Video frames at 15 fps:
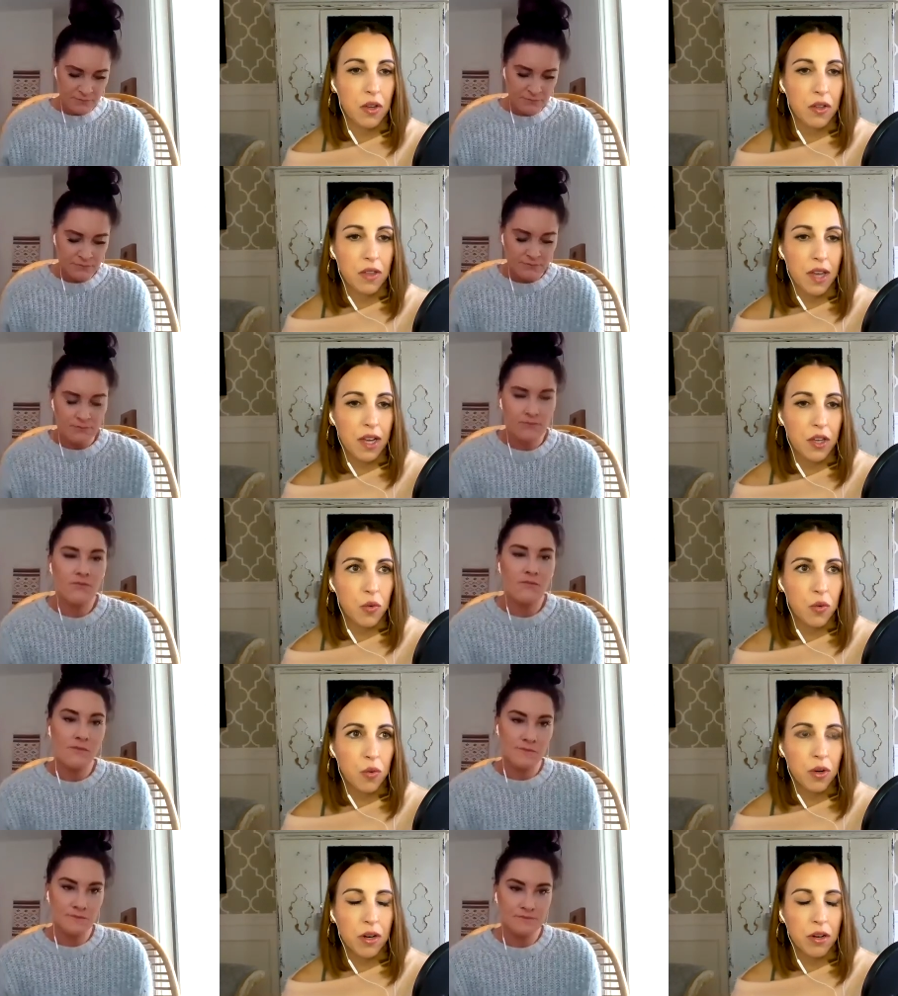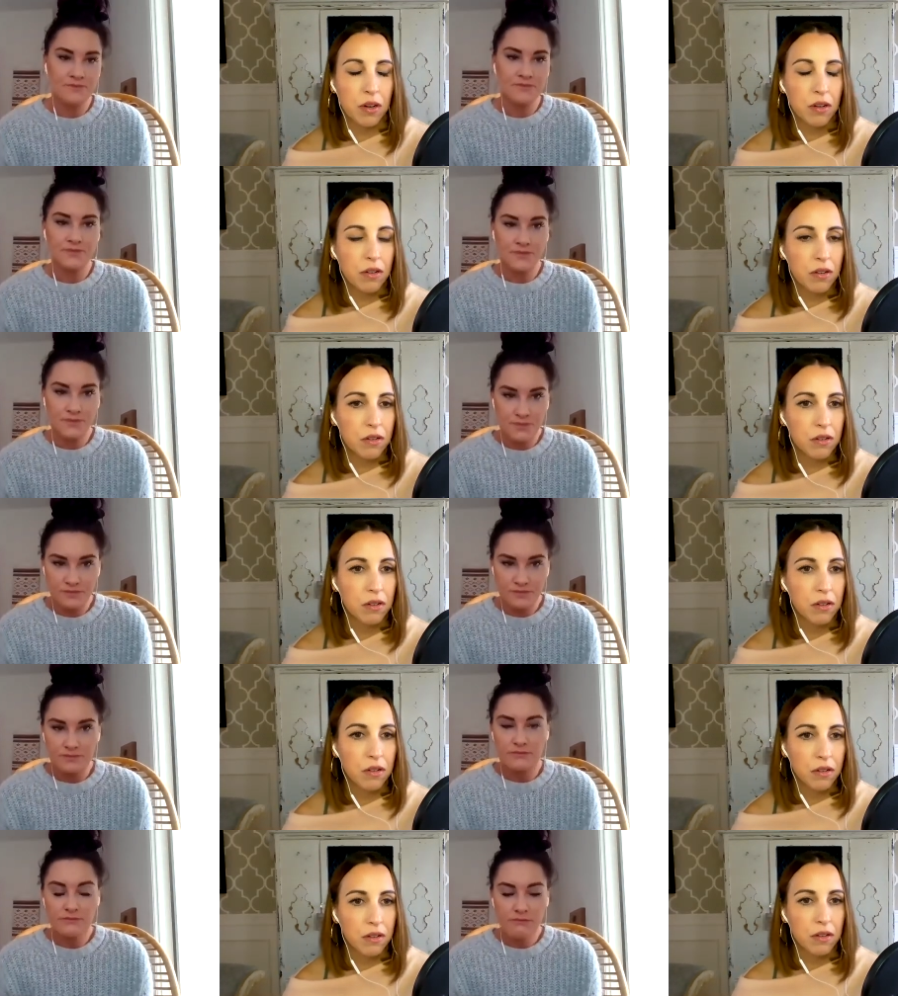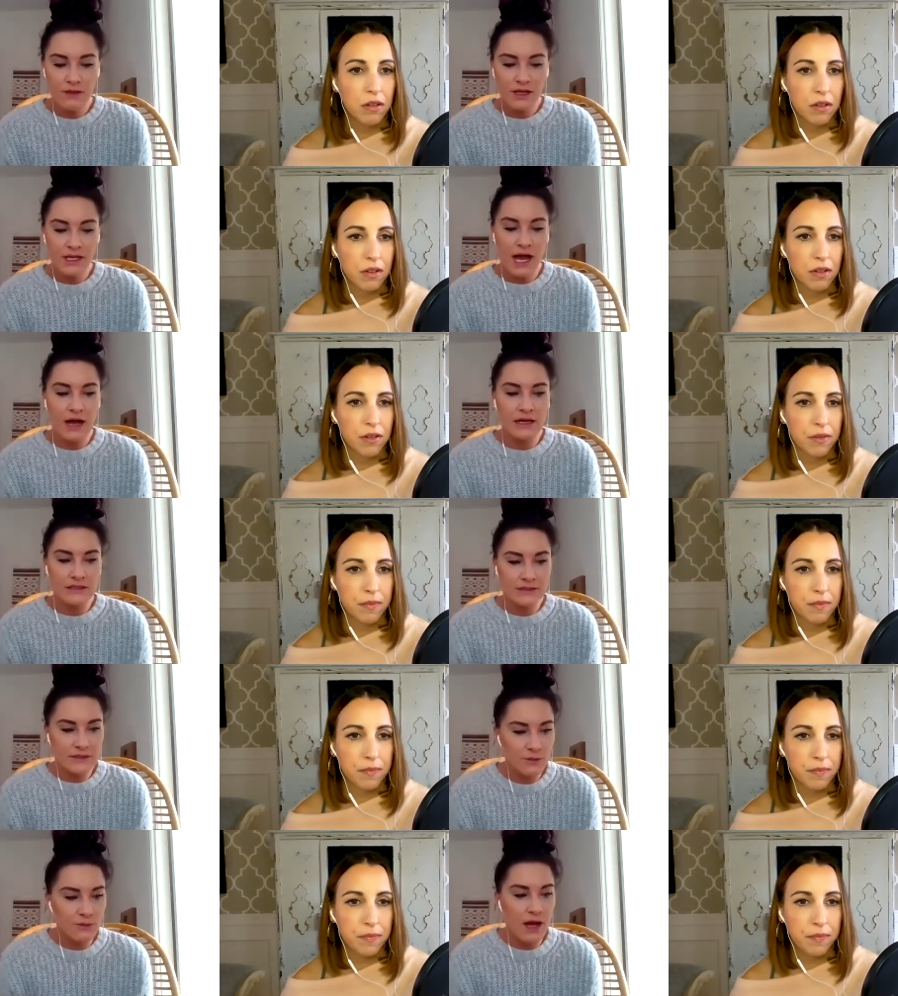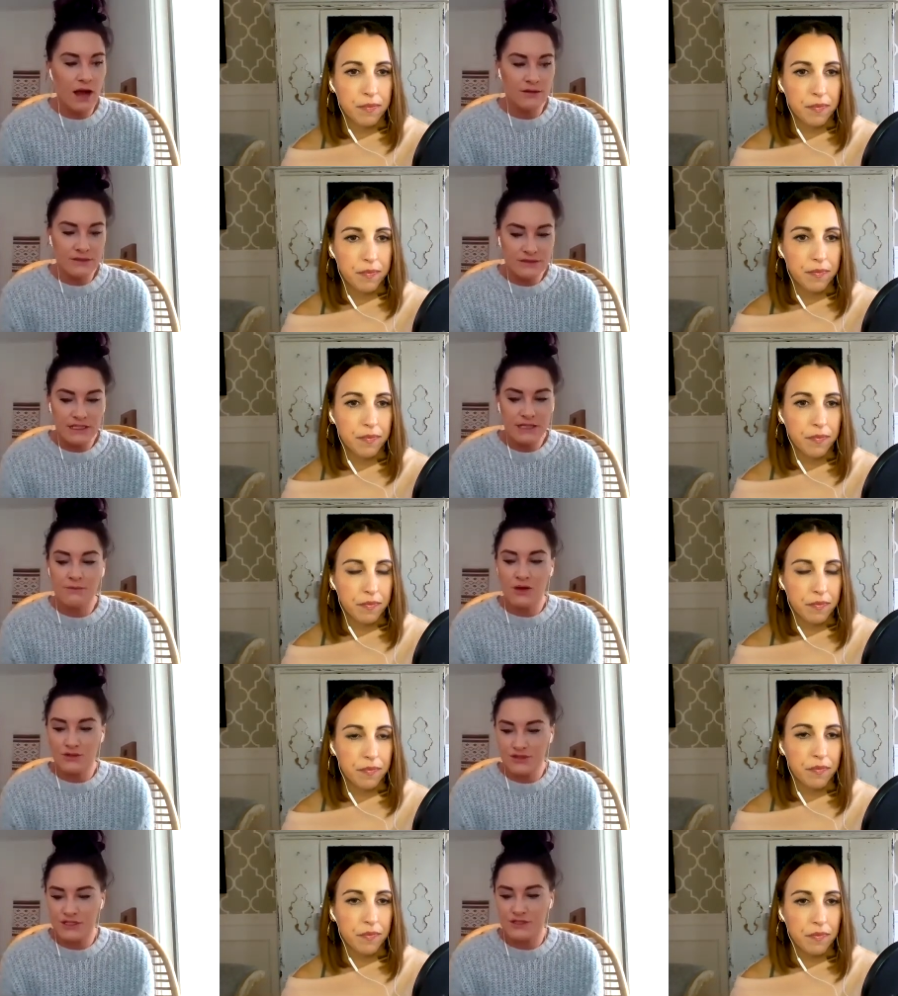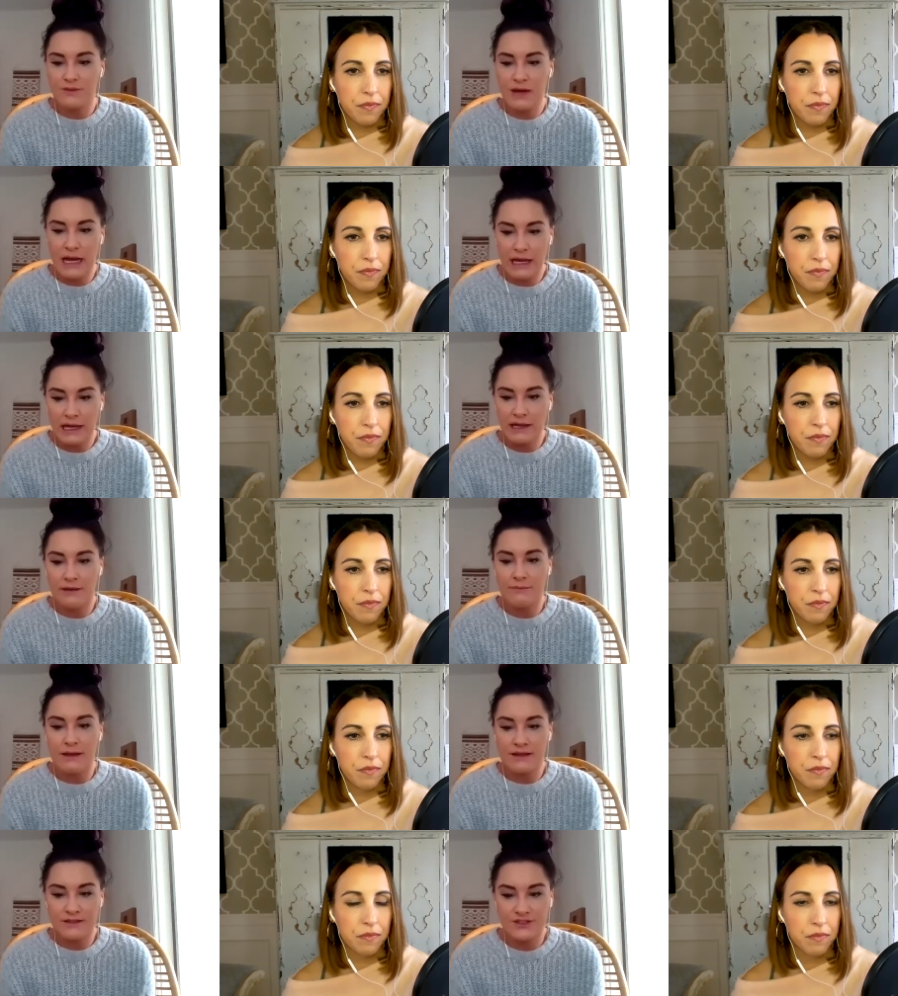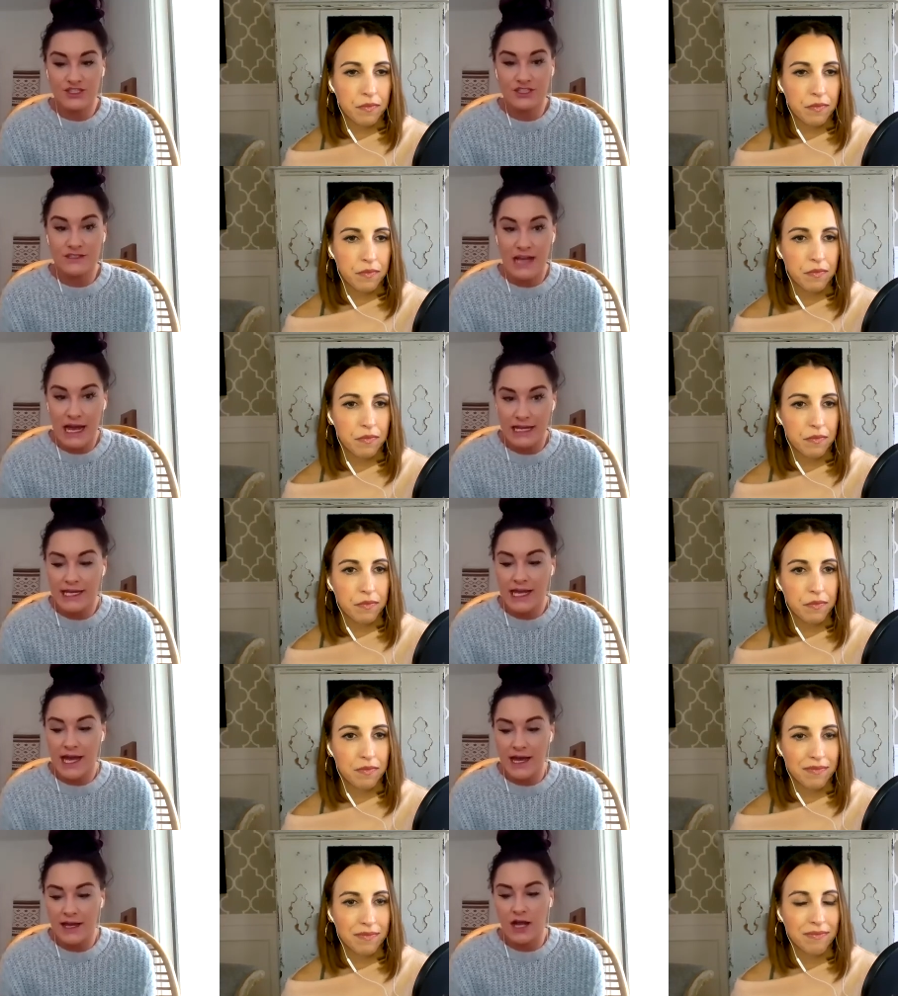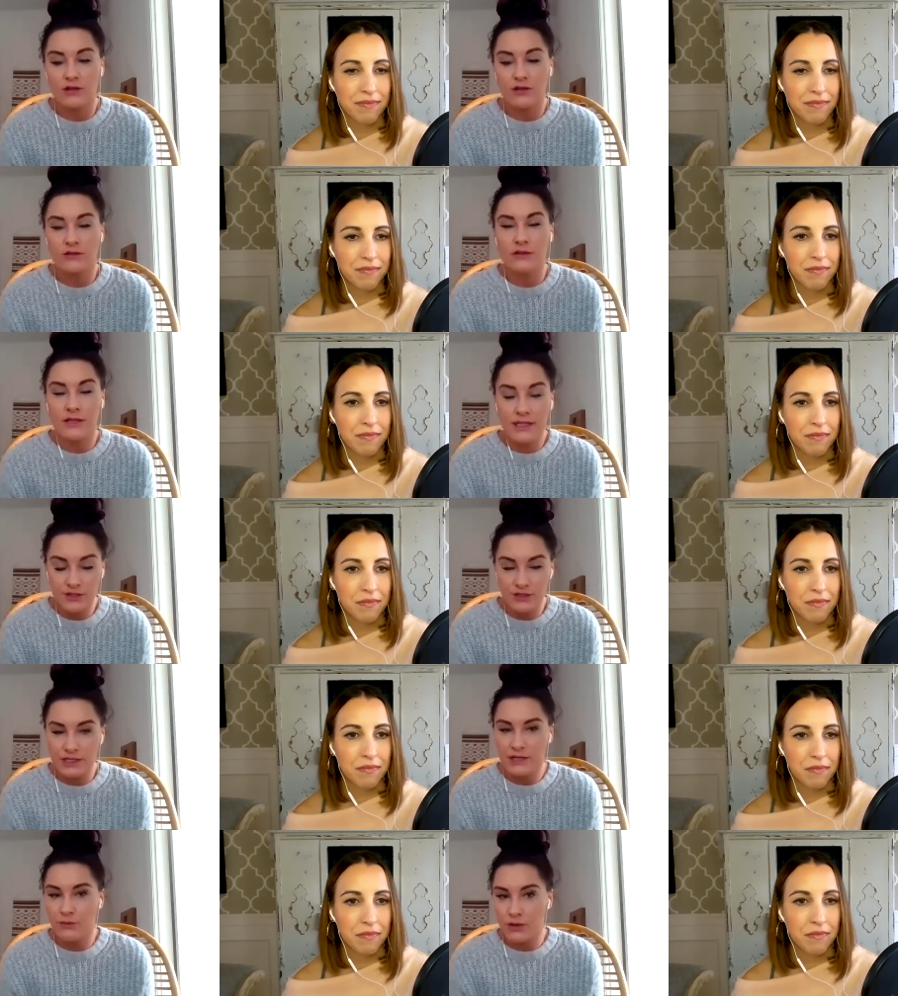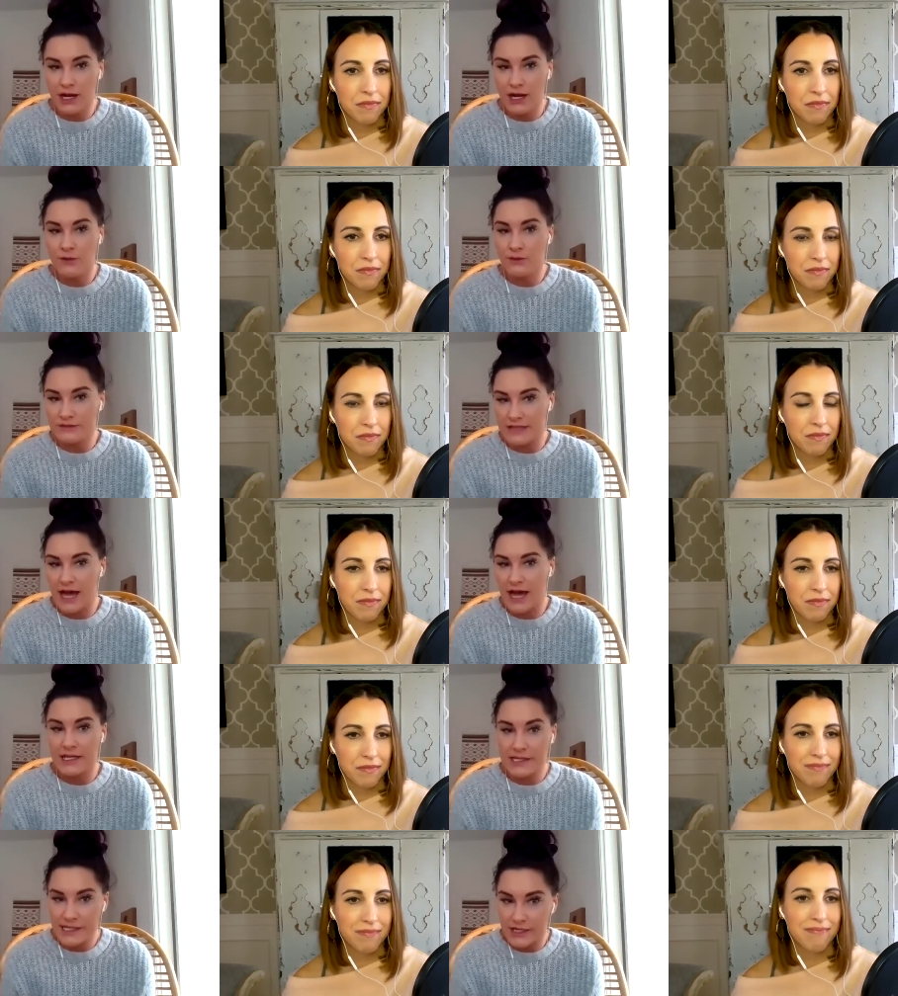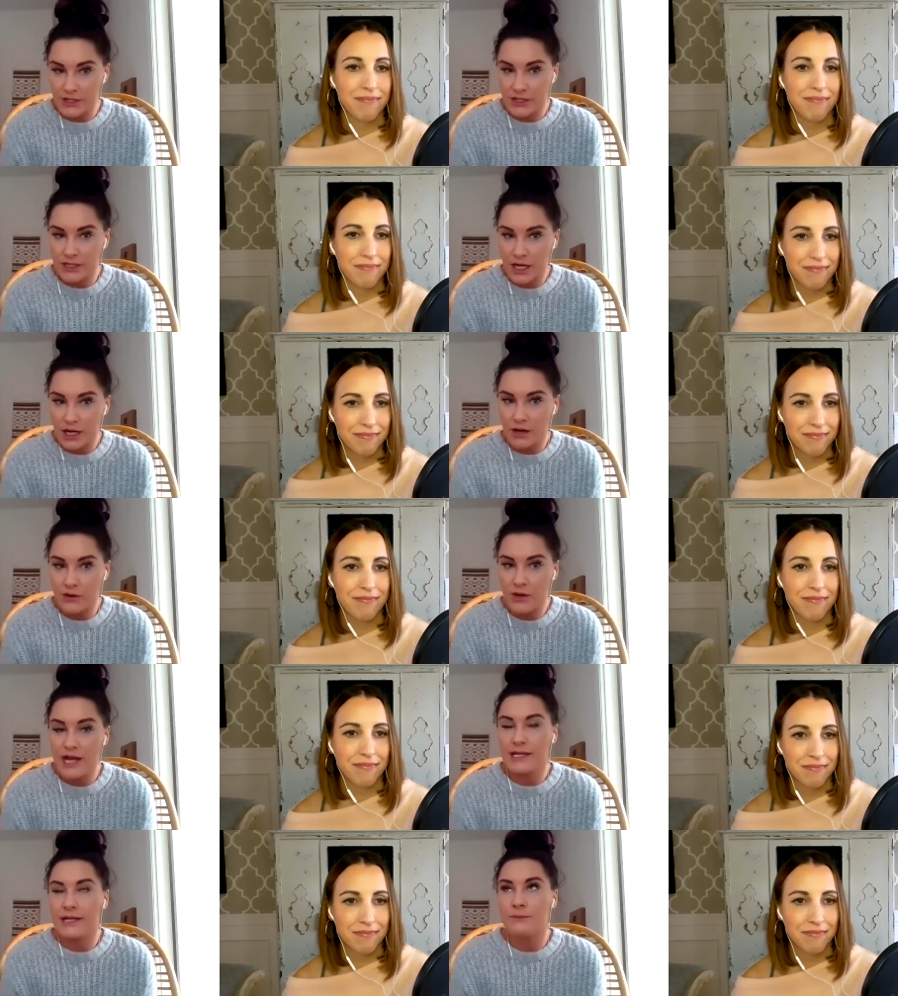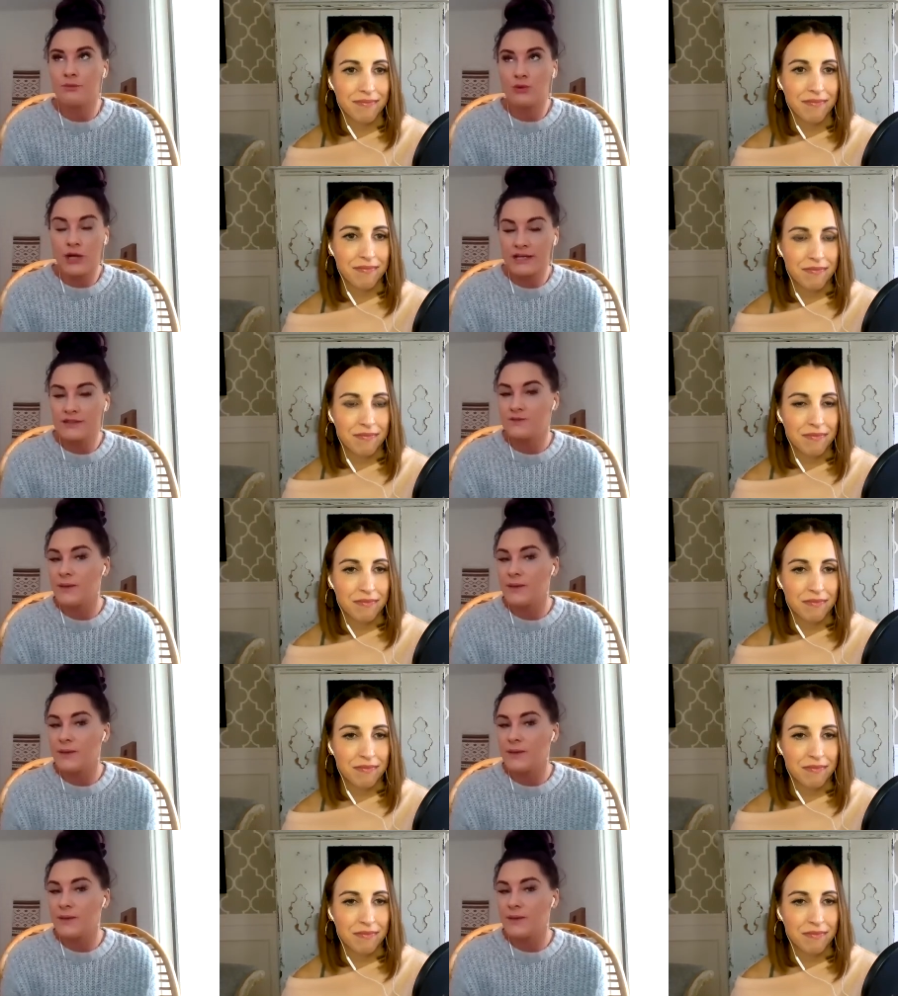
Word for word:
Speaker 1: that you were?
Speaker 2: Yeah, so honestly, most of my messages I get are literally where I was at a year ago. And it breaks